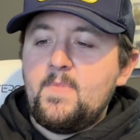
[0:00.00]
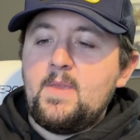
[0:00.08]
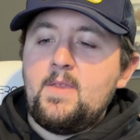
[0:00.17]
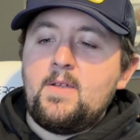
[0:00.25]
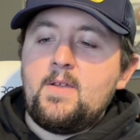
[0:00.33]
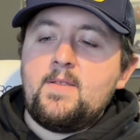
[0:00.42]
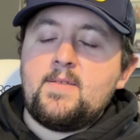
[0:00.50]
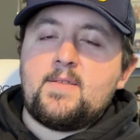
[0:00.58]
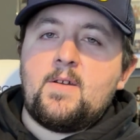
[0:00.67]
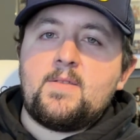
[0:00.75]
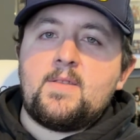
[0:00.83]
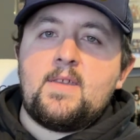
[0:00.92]
you're going to
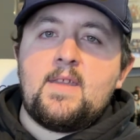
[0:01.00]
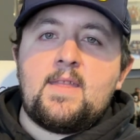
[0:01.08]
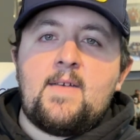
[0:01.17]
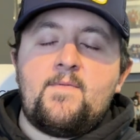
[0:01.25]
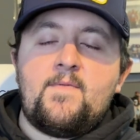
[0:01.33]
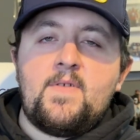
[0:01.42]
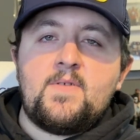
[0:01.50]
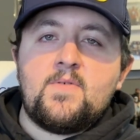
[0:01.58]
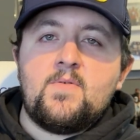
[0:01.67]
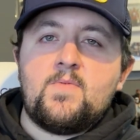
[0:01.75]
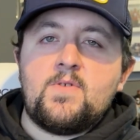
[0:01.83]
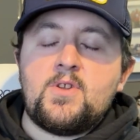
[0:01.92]
start to get that
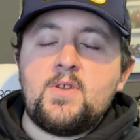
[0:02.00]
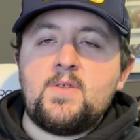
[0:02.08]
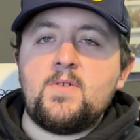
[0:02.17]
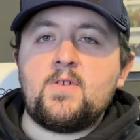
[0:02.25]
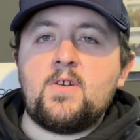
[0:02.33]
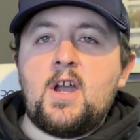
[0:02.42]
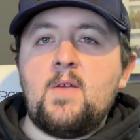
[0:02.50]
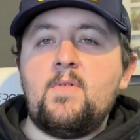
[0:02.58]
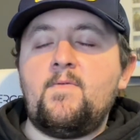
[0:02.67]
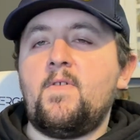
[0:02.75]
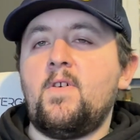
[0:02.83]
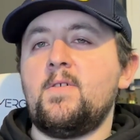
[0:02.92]
fizzle, which is your carbon
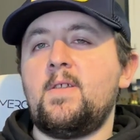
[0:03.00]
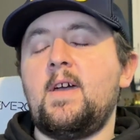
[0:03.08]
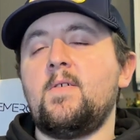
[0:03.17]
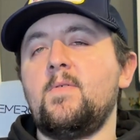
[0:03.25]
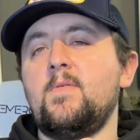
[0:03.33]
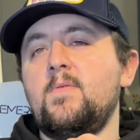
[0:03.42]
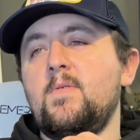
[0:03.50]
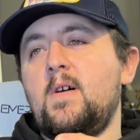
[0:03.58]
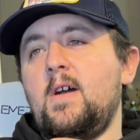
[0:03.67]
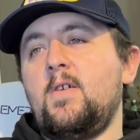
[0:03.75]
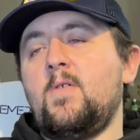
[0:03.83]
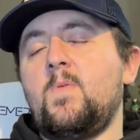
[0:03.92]
falling out.
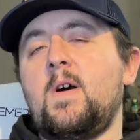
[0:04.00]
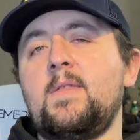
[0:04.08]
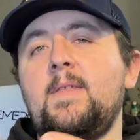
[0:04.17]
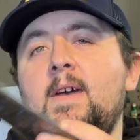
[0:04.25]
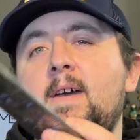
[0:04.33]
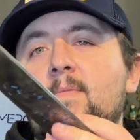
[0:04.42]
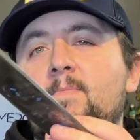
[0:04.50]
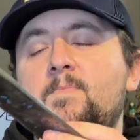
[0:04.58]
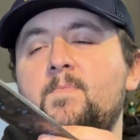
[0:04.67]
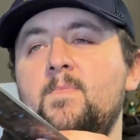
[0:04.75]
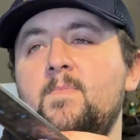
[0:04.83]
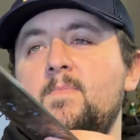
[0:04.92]
I don't want that.
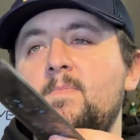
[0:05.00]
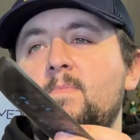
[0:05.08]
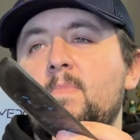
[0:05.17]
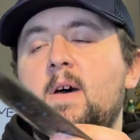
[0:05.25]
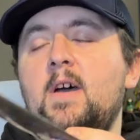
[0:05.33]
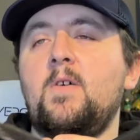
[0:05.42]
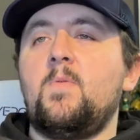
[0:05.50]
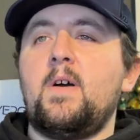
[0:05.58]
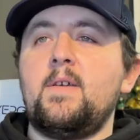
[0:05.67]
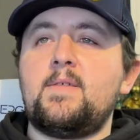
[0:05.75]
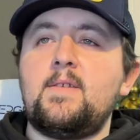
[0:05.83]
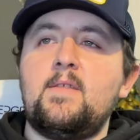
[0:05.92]
I don't
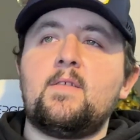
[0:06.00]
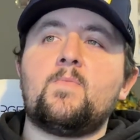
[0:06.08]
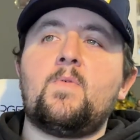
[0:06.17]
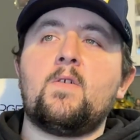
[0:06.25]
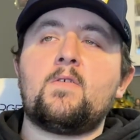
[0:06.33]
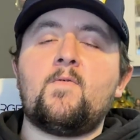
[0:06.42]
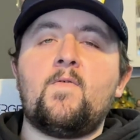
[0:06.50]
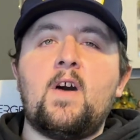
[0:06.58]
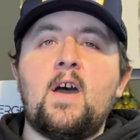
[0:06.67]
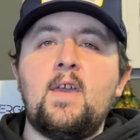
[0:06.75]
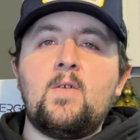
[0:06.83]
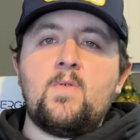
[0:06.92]
want to see the sparks
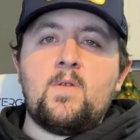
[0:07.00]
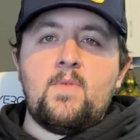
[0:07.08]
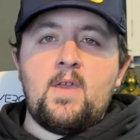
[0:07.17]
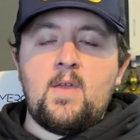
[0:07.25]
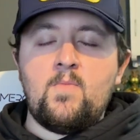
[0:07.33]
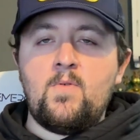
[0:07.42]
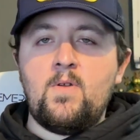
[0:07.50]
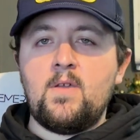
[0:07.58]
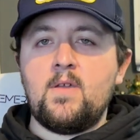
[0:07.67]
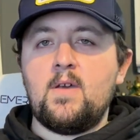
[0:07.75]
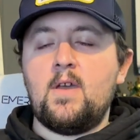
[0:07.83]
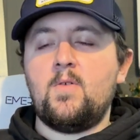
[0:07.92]
flying when I'm
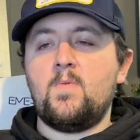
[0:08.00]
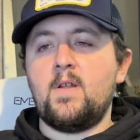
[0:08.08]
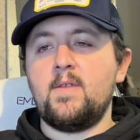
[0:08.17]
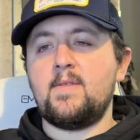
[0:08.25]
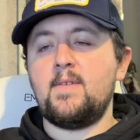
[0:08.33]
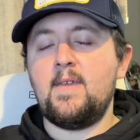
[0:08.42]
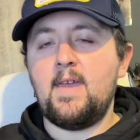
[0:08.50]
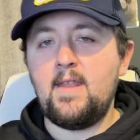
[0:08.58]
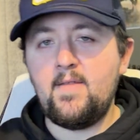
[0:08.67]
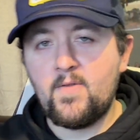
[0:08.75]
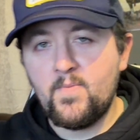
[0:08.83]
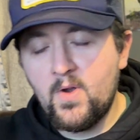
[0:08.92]
hammering. I don't want to see
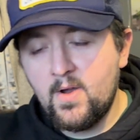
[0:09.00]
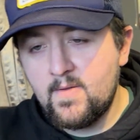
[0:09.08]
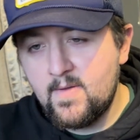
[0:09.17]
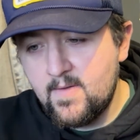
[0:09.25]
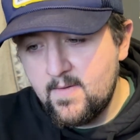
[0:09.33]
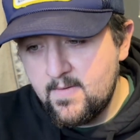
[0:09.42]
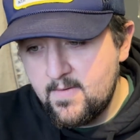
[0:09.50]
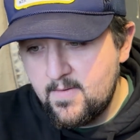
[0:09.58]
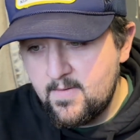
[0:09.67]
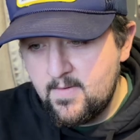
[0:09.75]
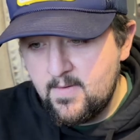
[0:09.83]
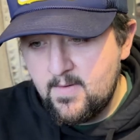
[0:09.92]
any sparks
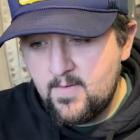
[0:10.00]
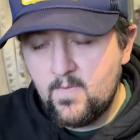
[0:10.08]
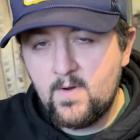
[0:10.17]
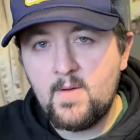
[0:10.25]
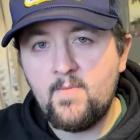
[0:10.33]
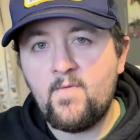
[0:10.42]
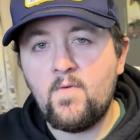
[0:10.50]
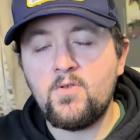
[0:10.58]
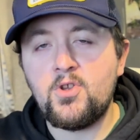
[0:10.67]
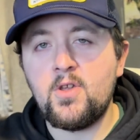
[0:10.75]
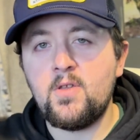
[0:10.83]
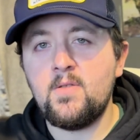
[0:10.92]
when I'm
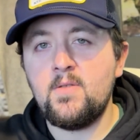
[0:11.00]
forging.